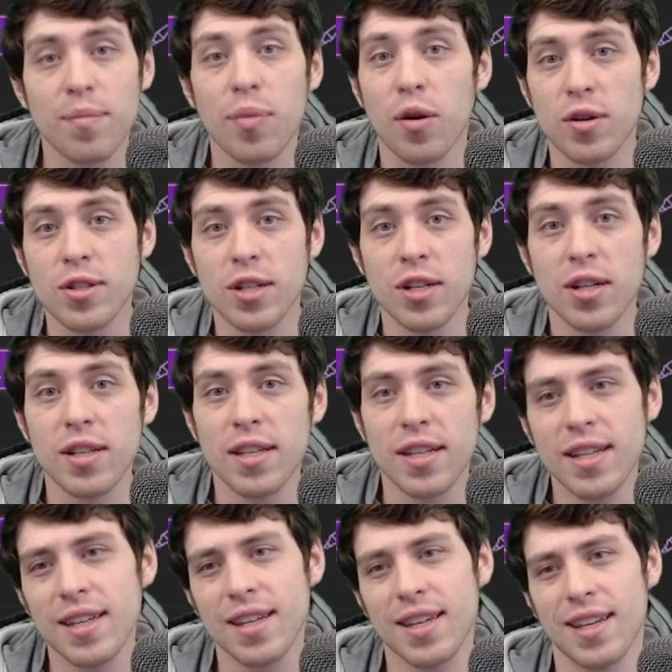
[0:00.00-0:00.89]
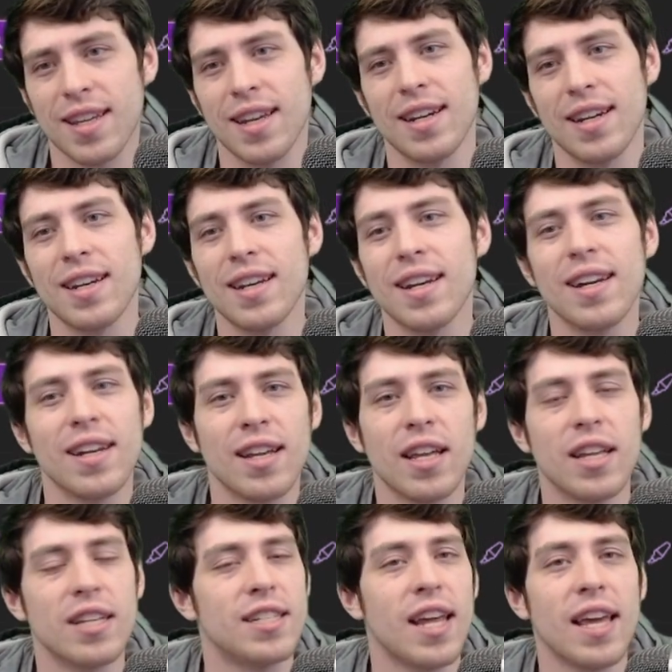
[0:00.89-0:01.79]
personally can
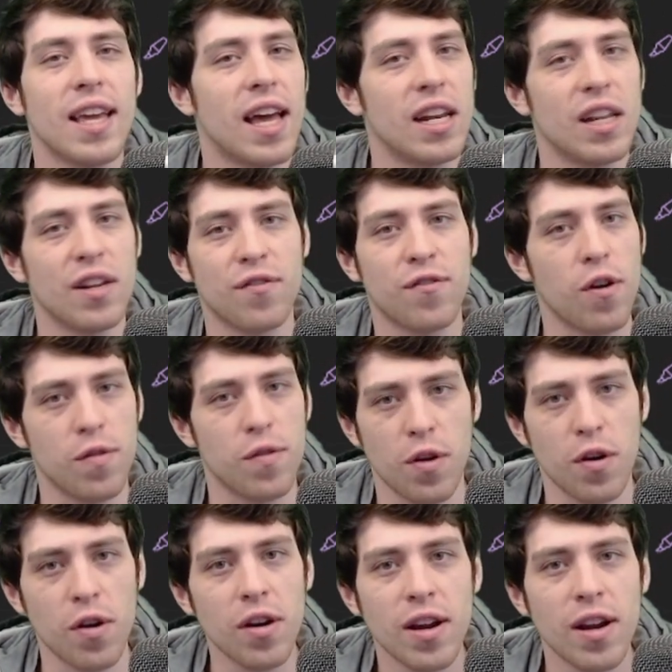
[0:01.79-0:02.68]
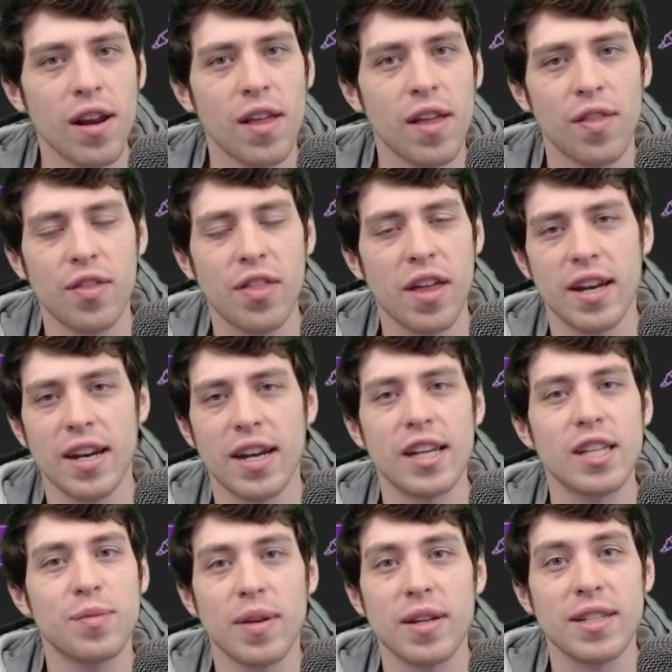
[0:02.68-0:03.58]
take any further than it
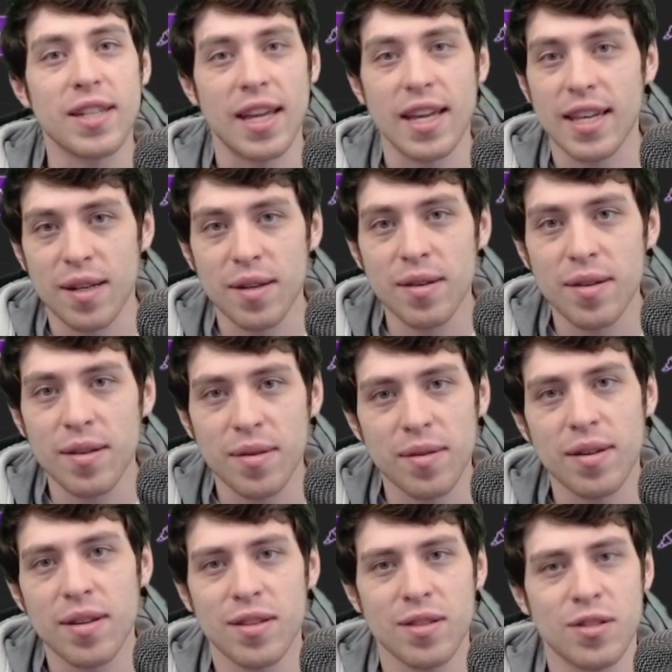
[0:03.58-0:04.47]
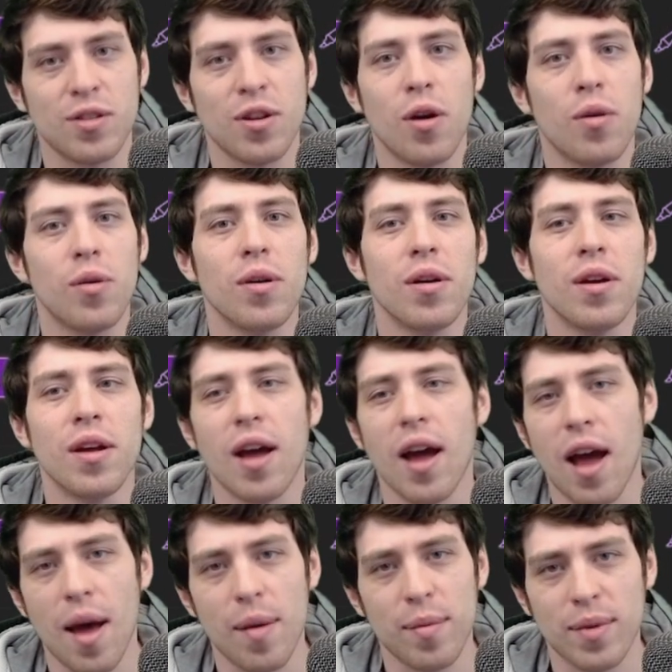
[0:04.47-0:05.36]
has been taken. So
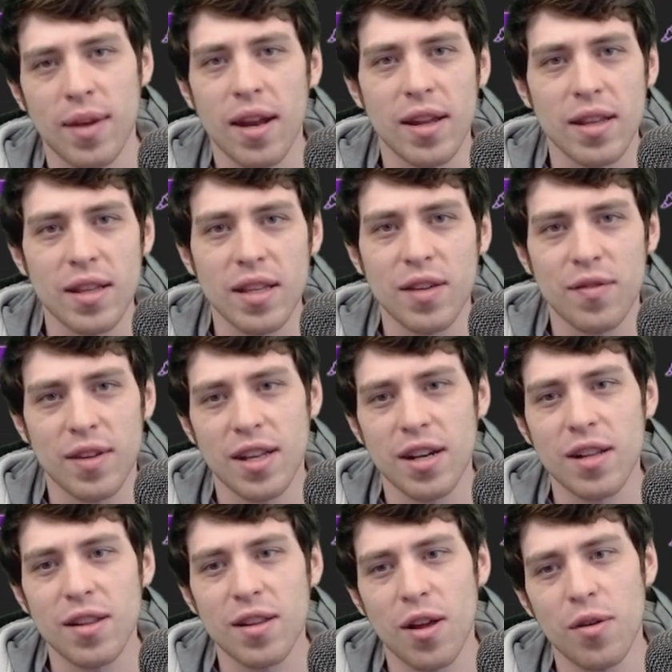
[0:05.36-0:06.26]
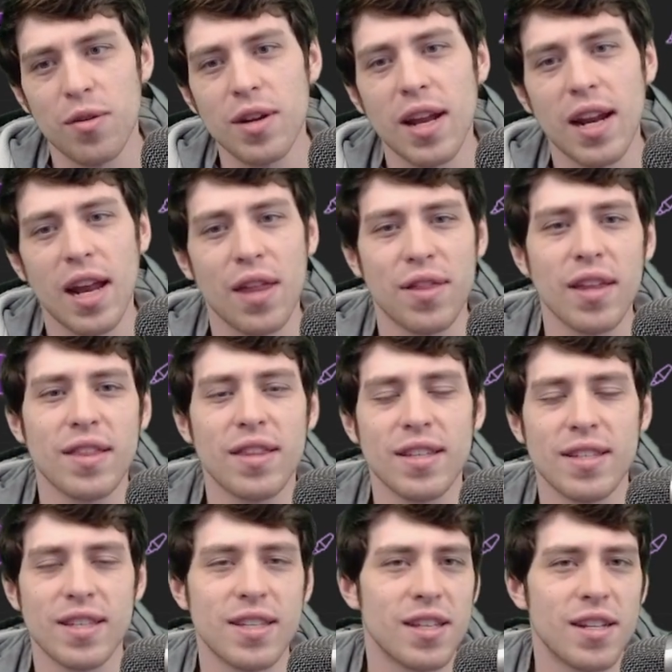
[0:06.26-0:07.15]
I'm kind of leaving it alone. And I think
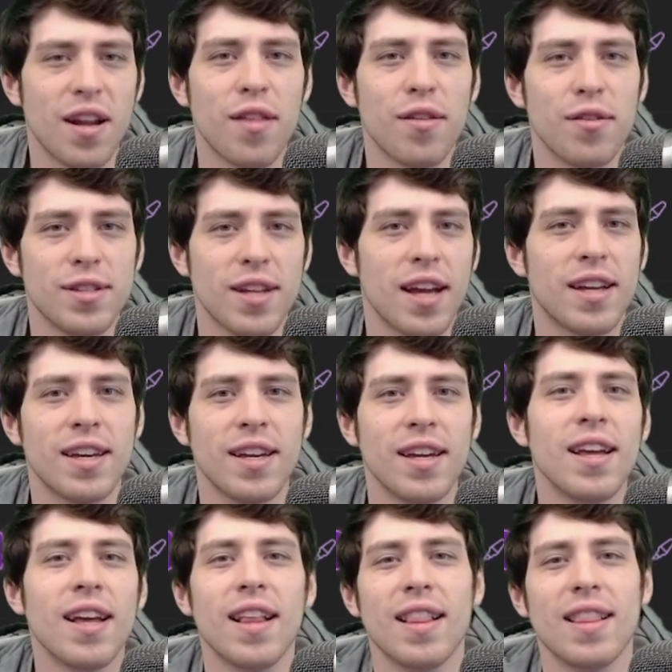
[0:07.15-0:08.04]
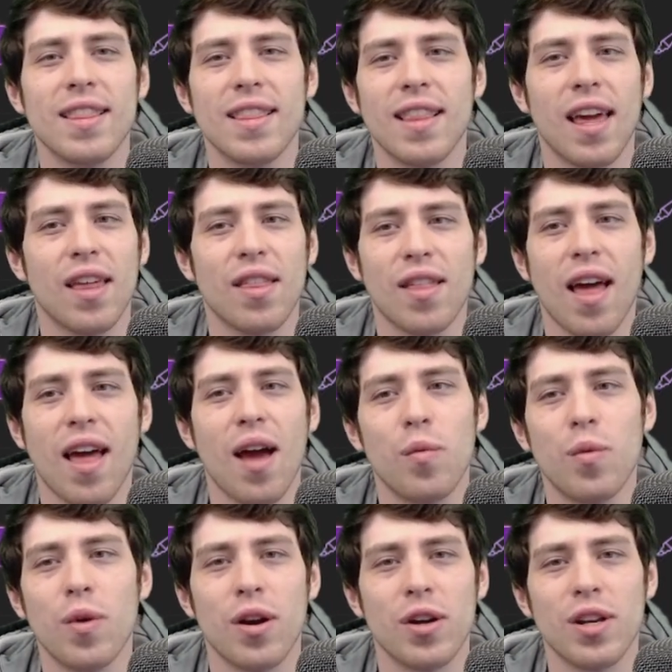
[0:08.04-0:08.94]
this is another deck like that
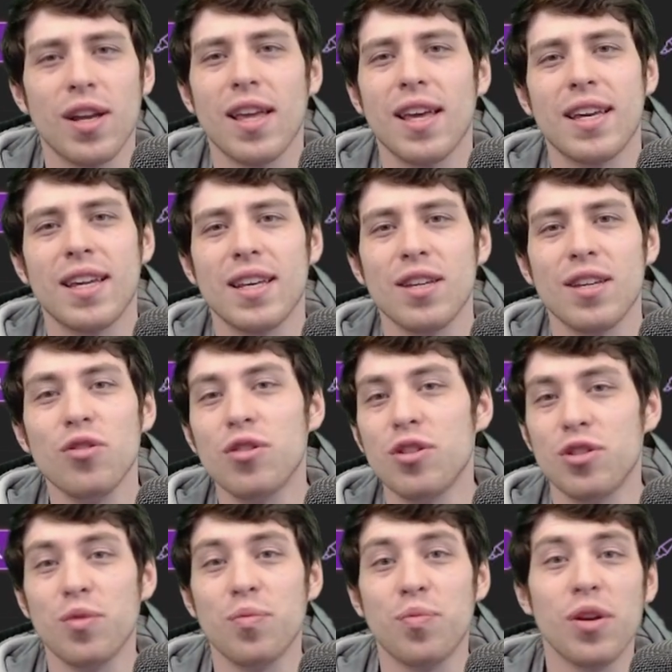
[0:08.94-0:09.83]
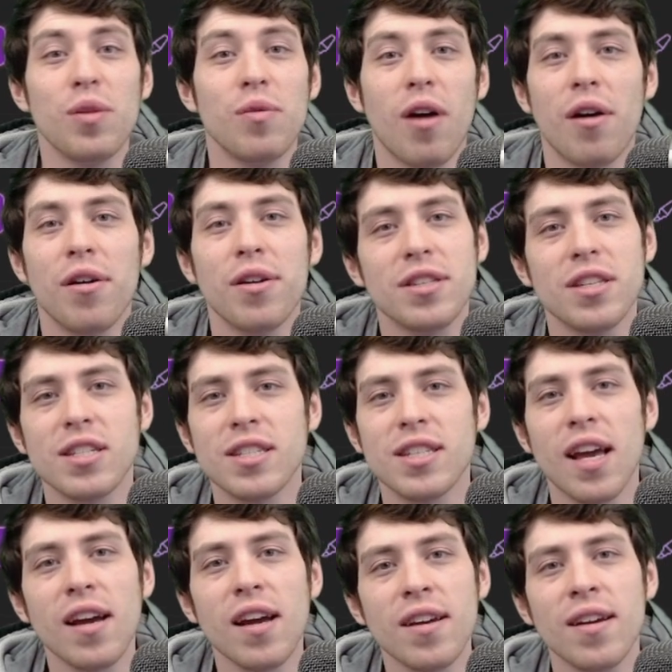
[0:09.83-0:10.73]
where like you can do pretty well with this
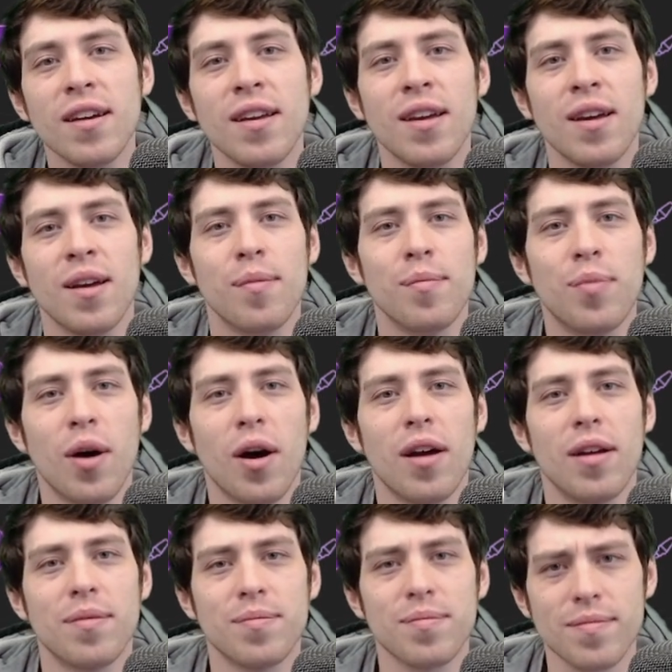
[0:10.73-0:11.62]
deck, but